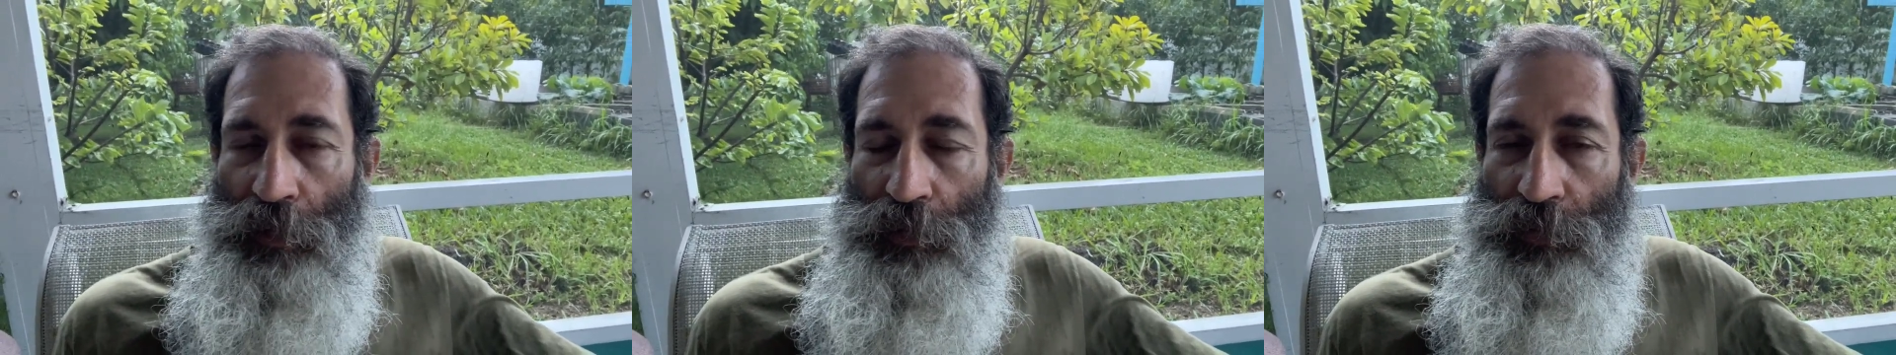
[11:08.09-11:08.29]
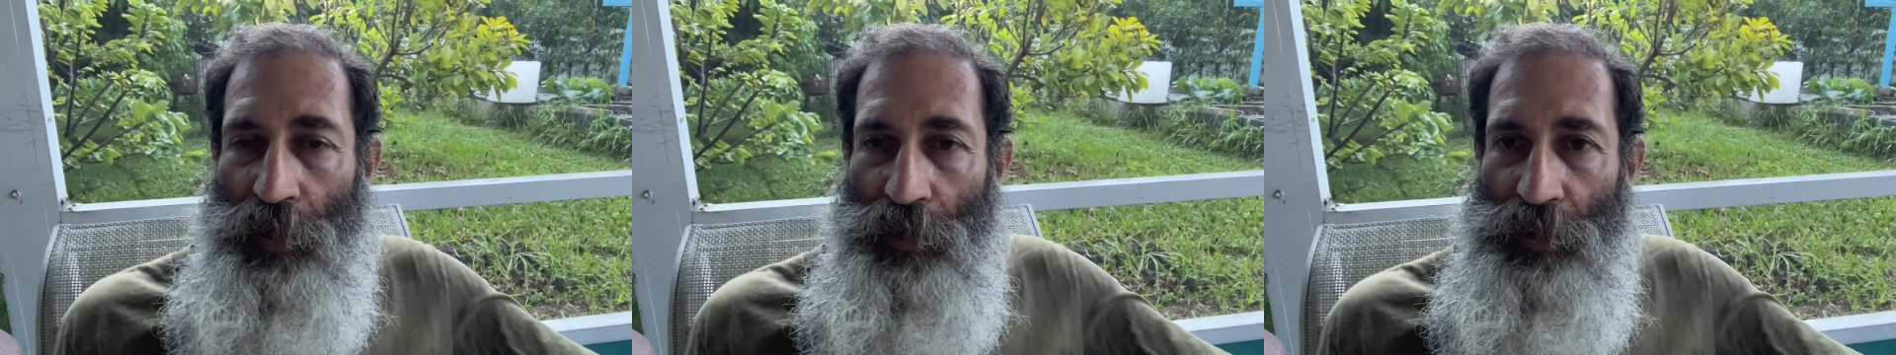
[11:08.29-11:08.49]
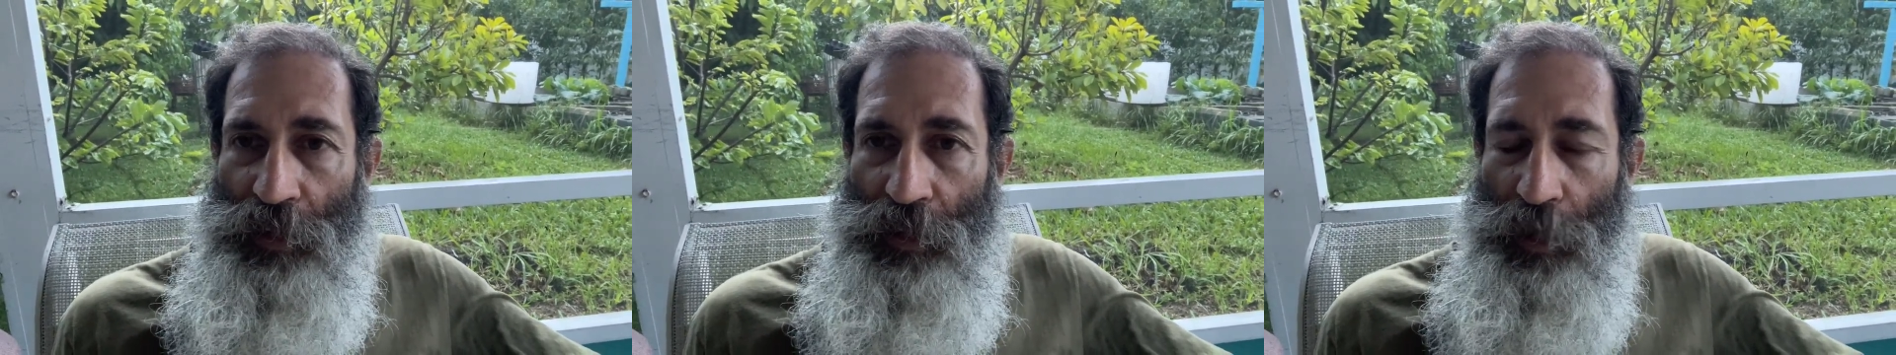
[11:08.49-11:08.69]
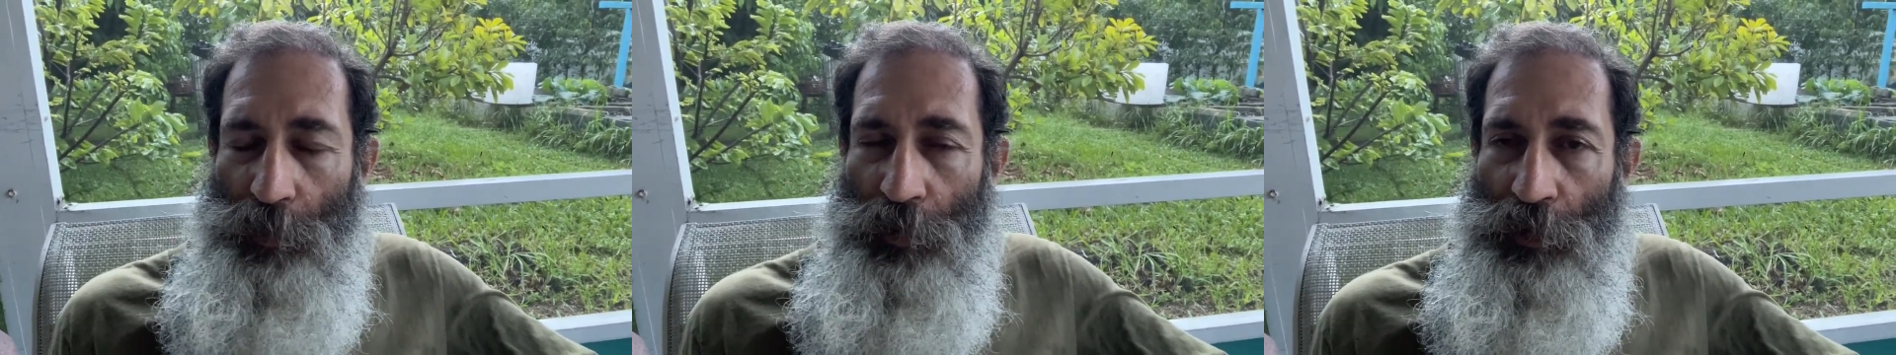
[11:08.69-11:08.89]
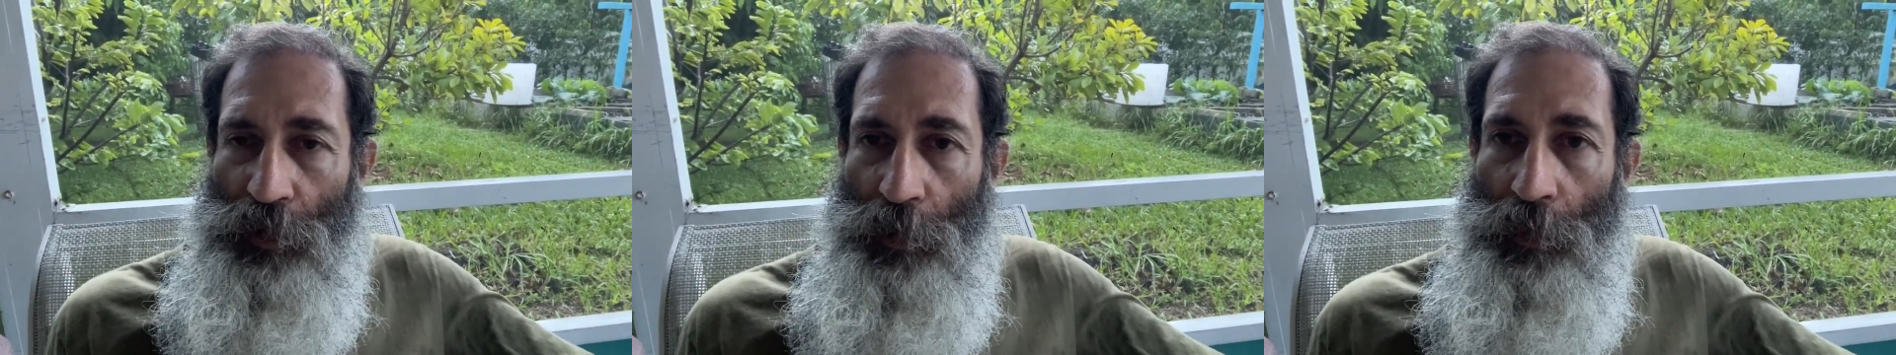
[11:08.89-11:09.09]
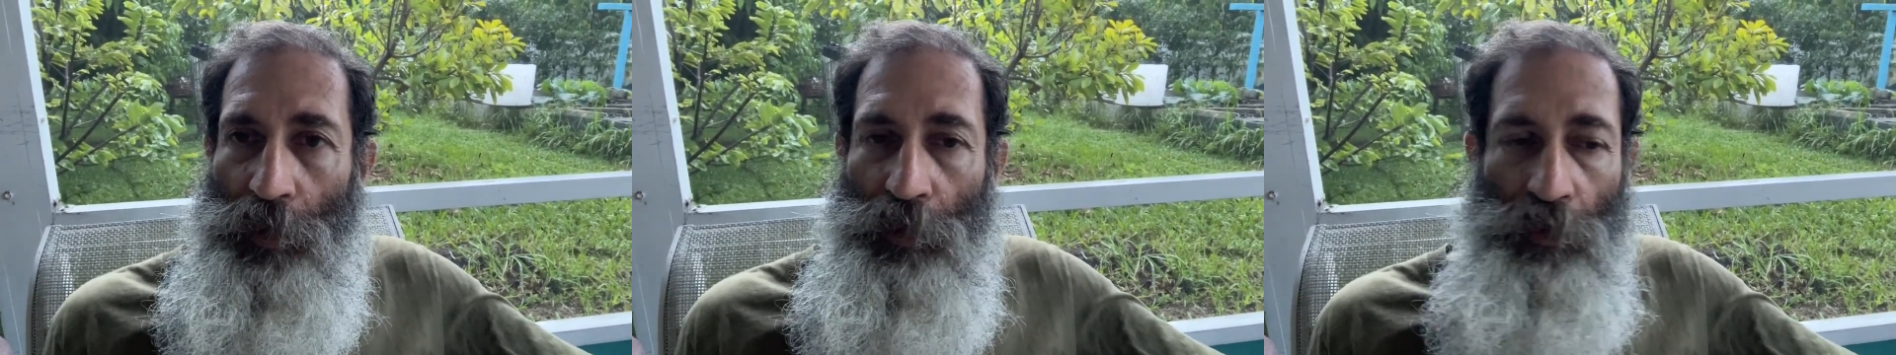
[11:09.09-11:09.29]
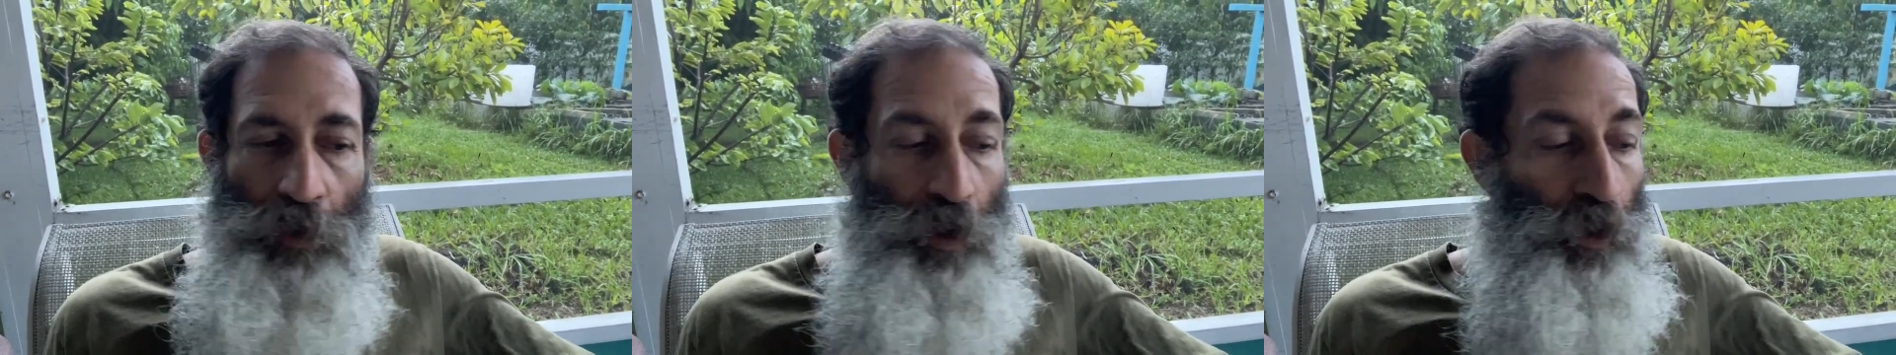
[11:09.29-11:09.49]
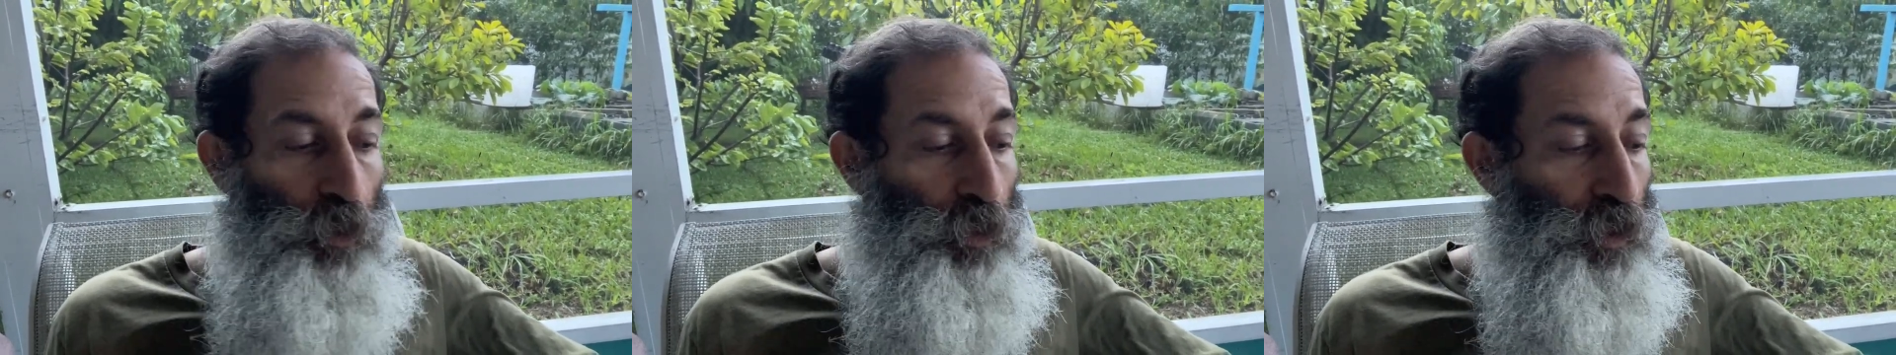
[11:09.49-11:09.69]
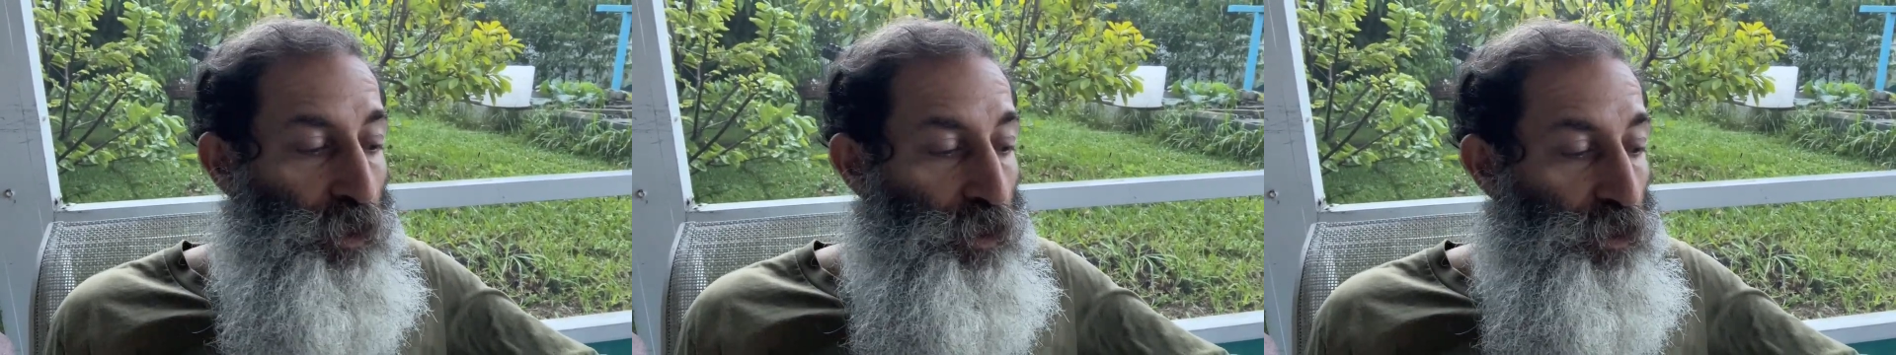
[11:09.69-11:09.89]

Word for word: is very similar to Monroe,